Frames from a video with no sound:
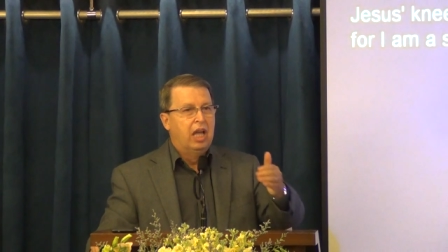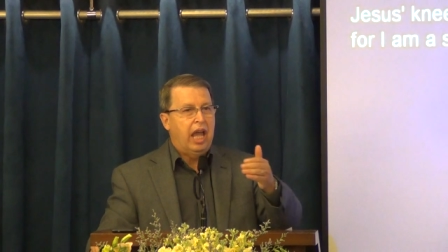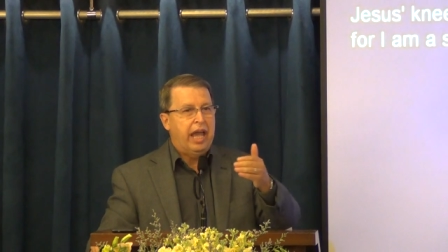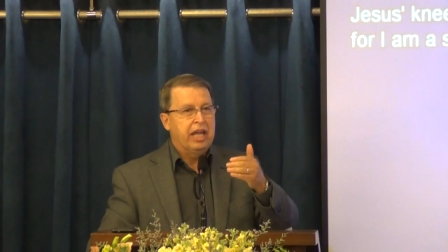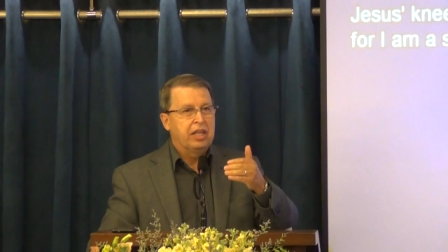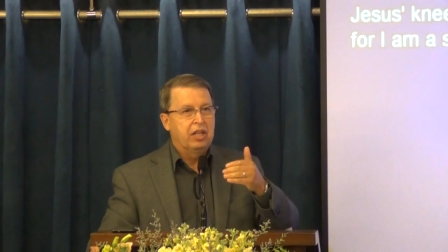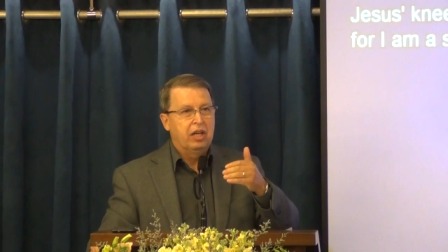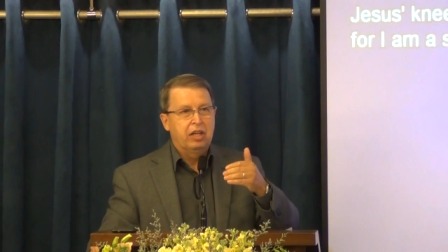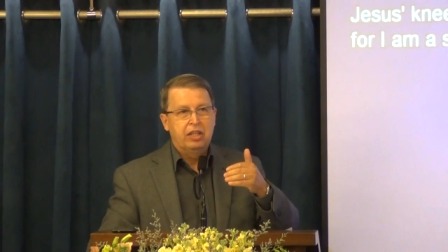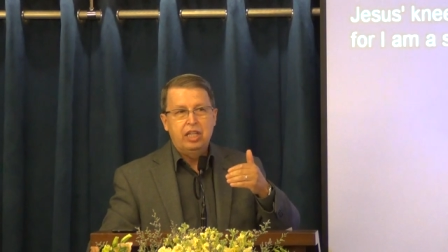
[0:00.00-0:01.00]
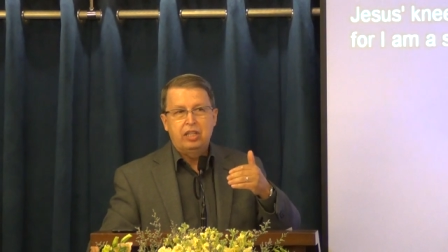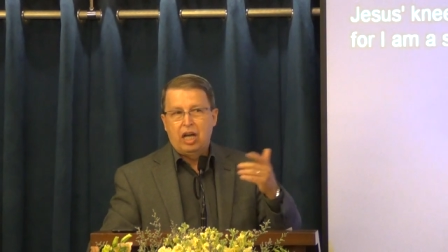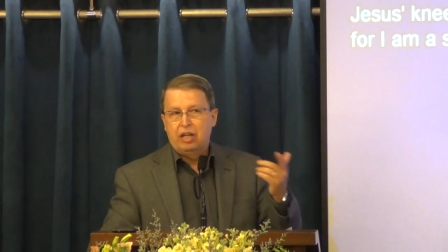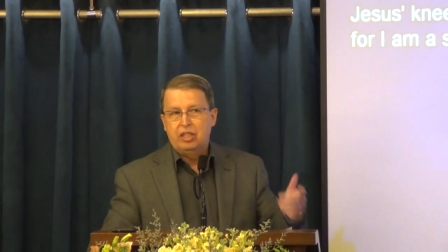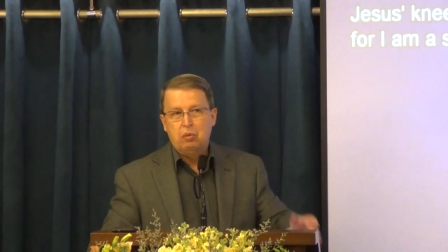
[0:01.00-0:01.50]
And they
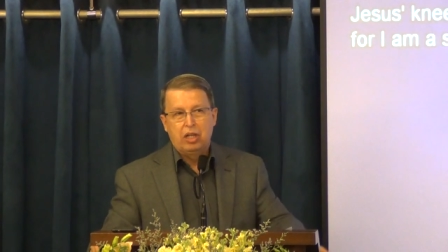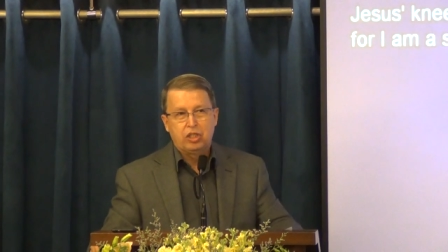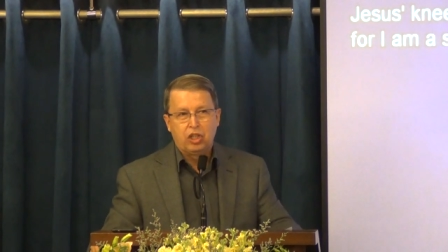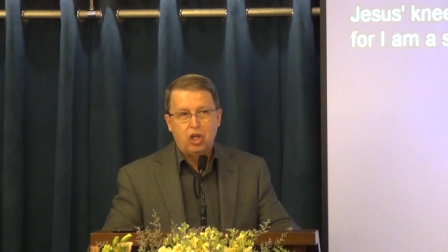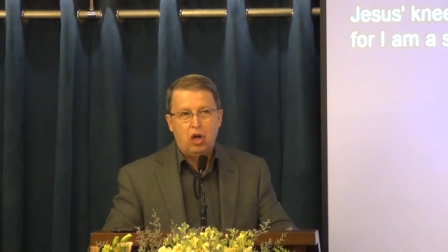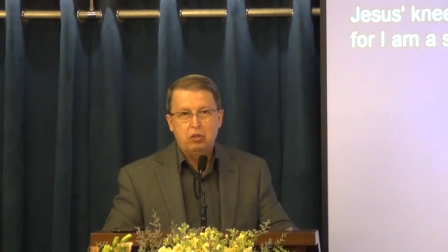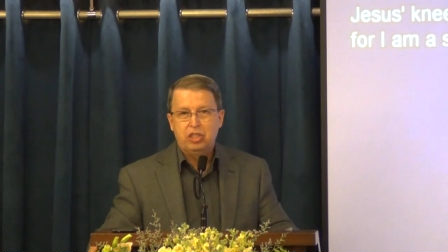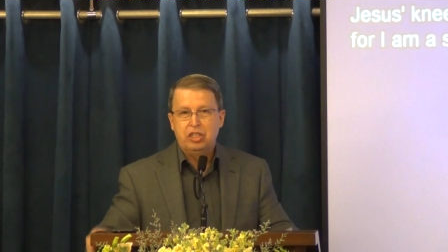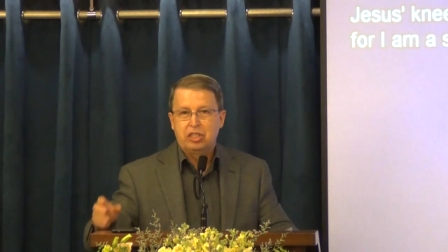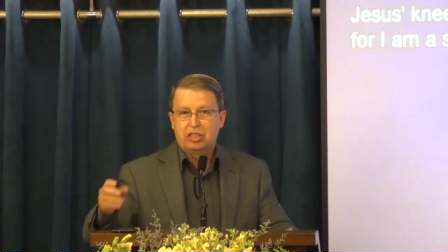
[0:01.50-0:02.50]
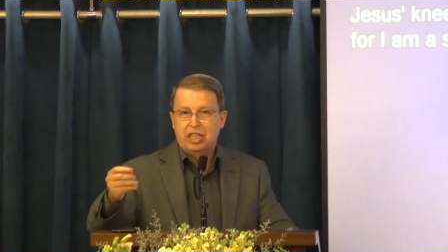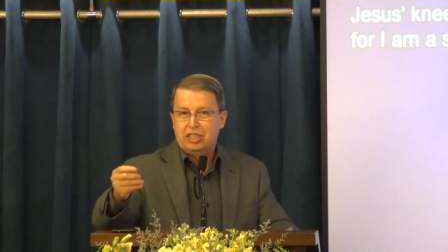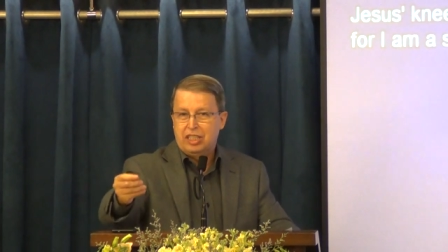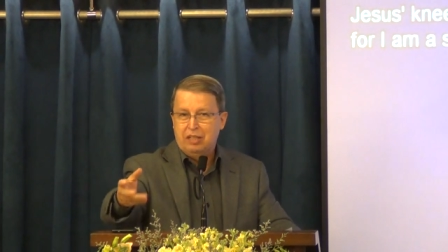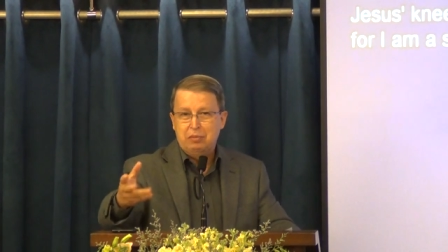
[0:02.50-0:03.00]
thought he was a ghost. Jesus
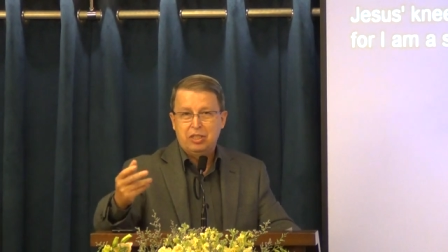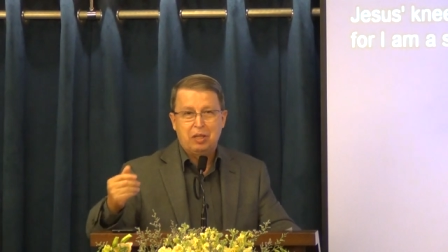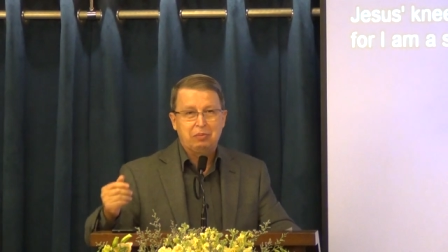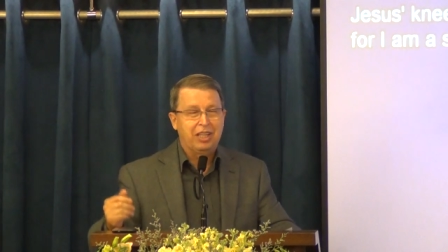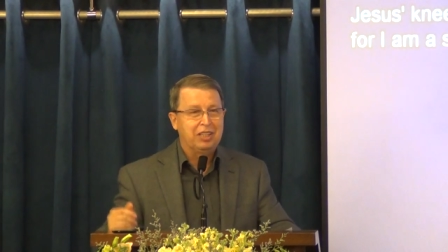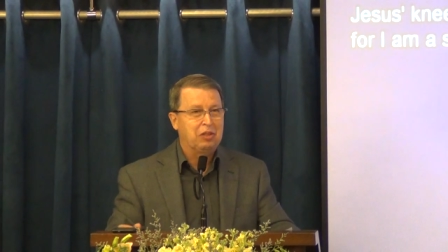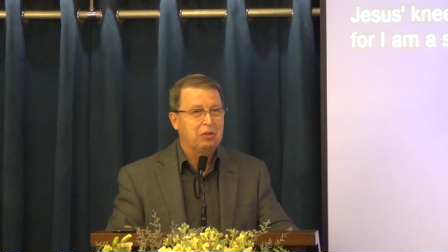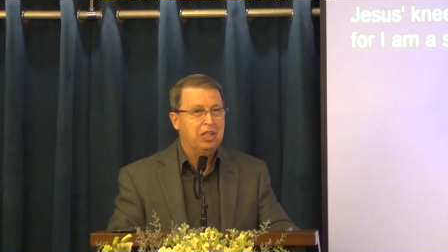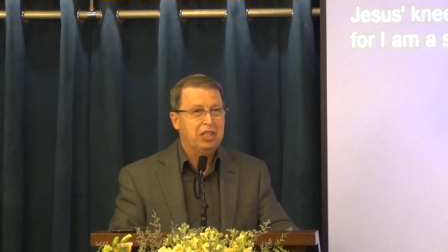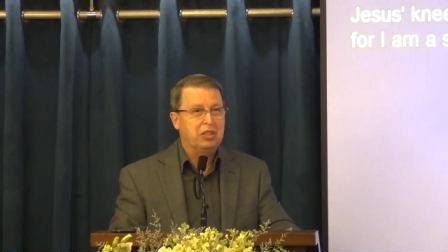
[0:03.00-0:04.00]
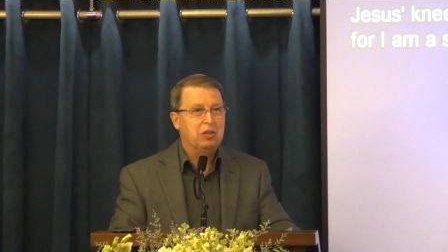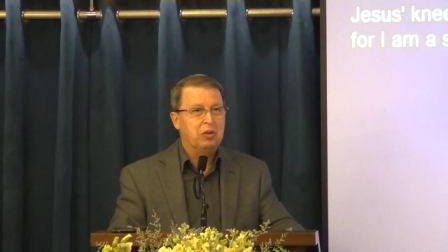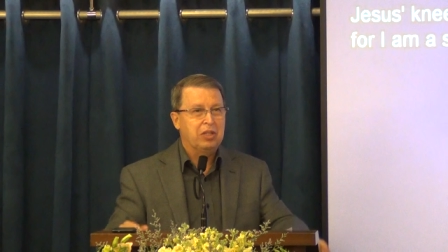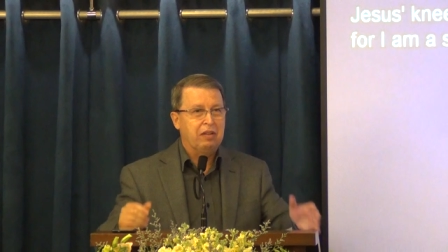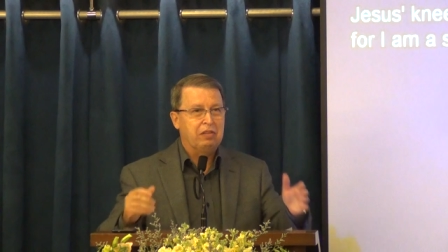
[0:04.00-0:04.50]
says, give me something to eat, you
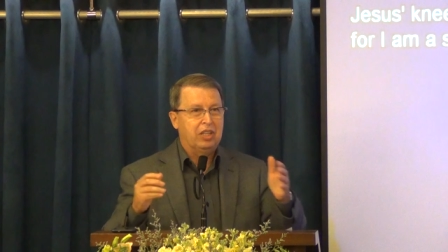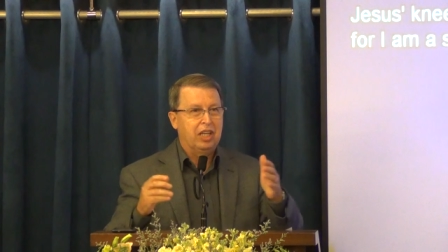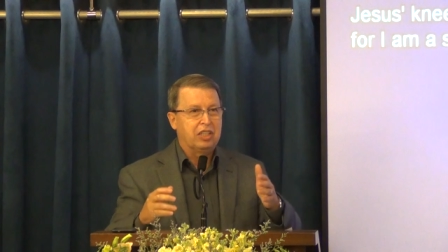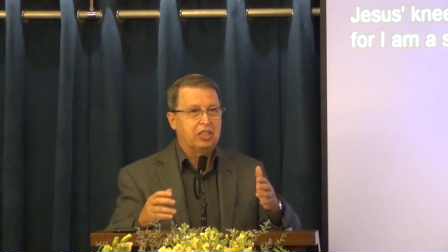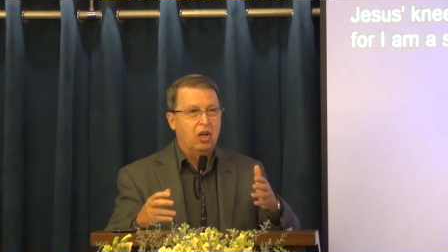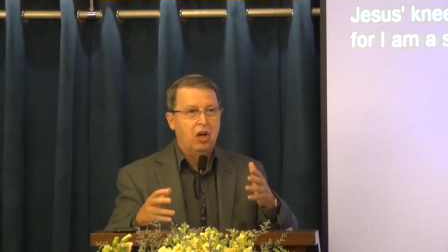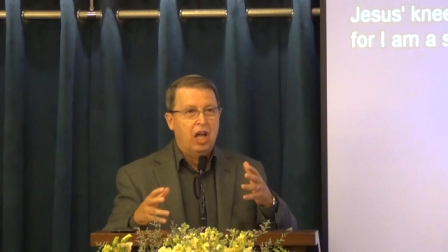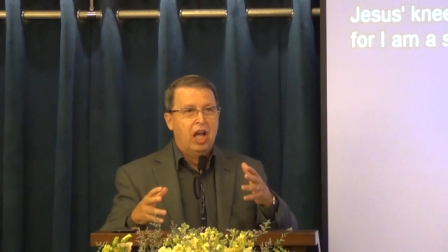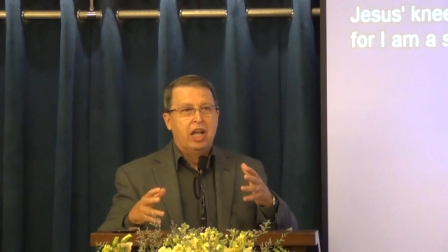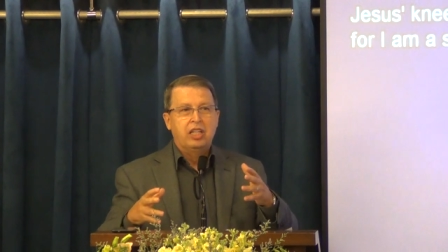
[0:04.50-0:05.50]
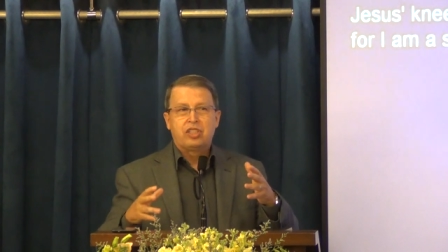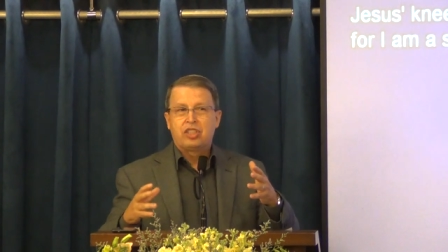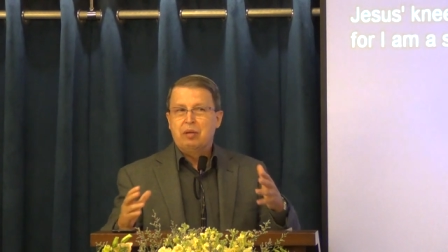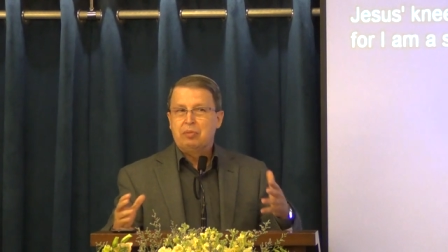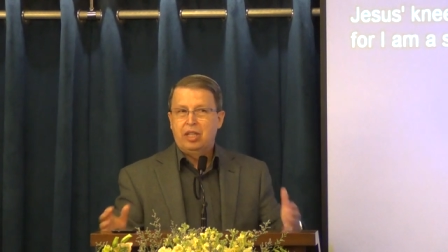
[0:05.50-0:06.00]
know, and everything. So
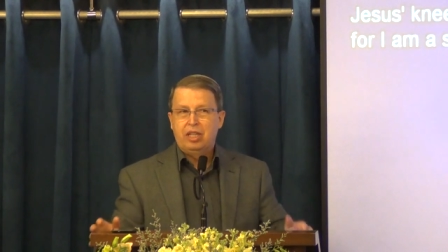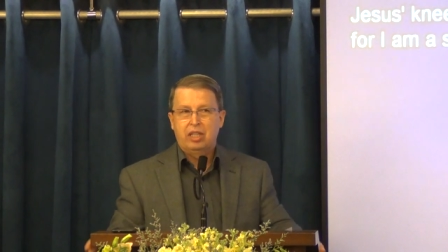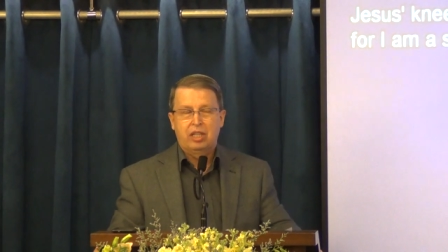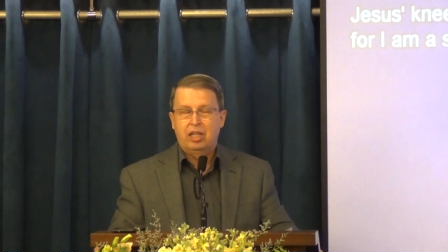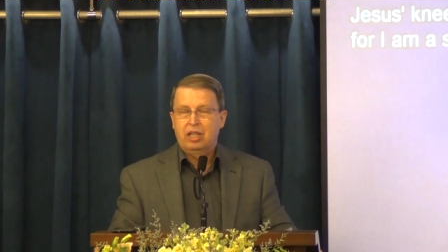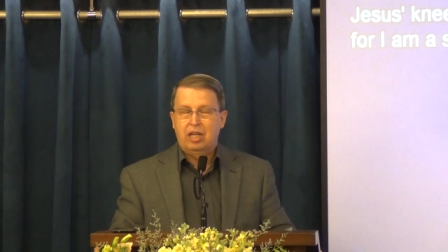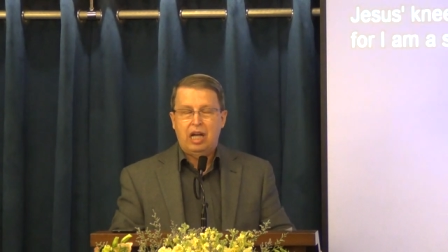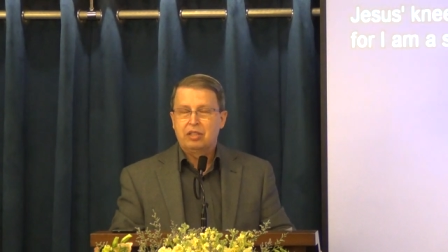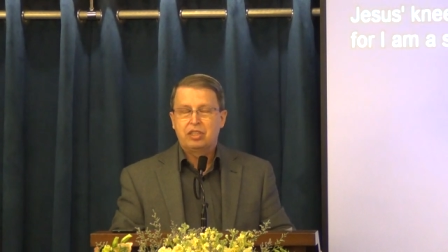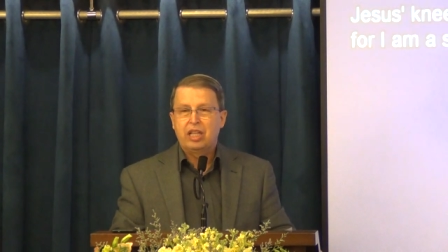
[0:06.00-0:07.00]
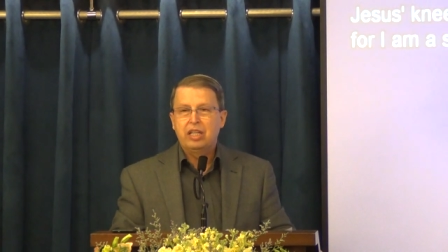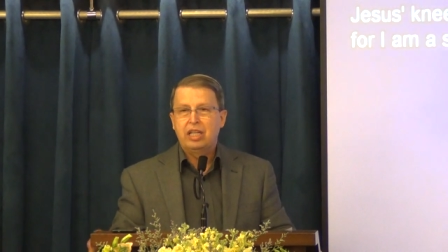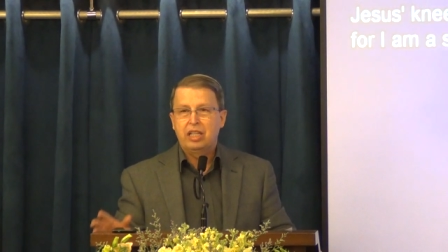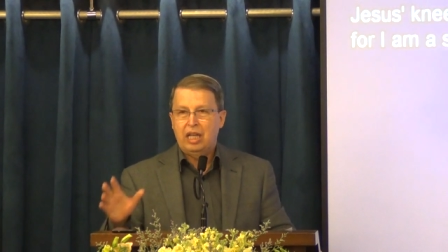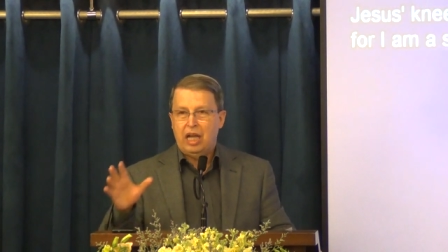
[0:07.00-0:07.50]
something
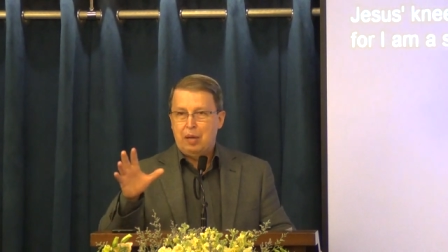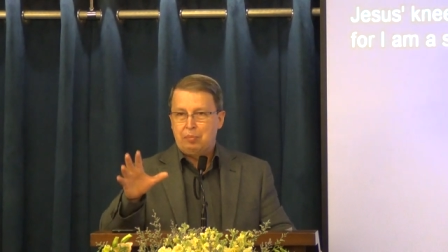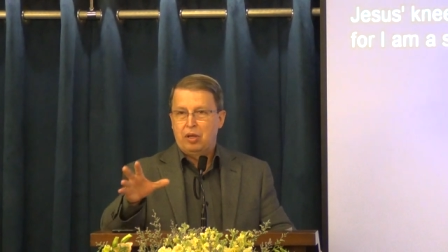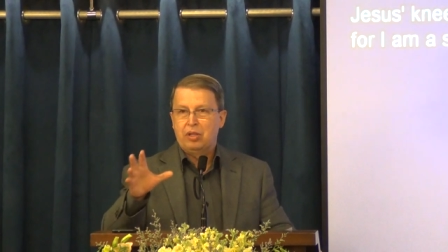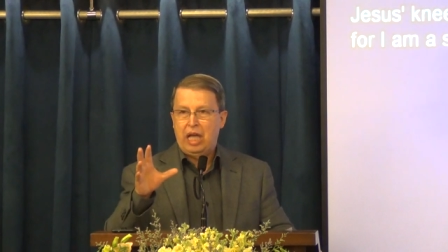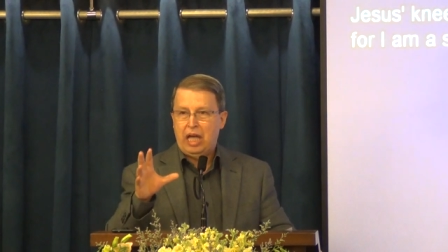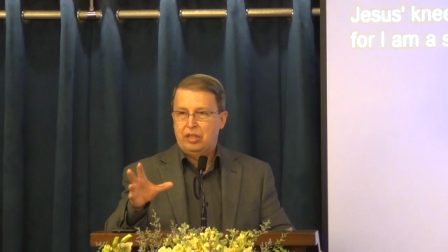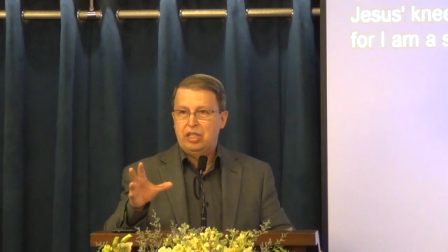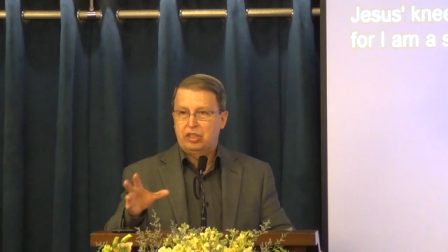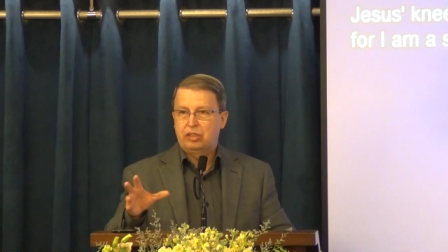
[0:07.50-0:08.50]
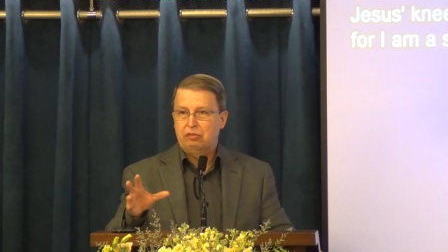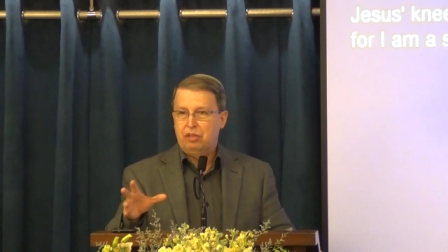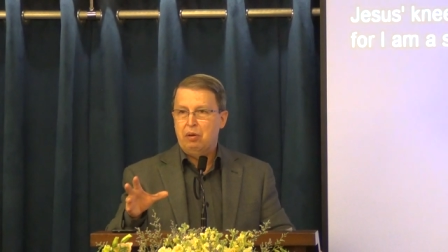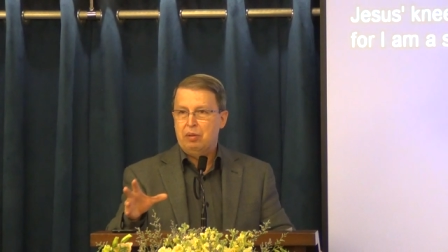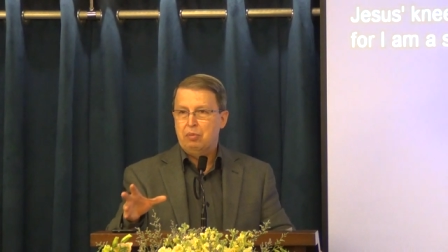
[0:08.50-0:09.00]
outstanding happened at this very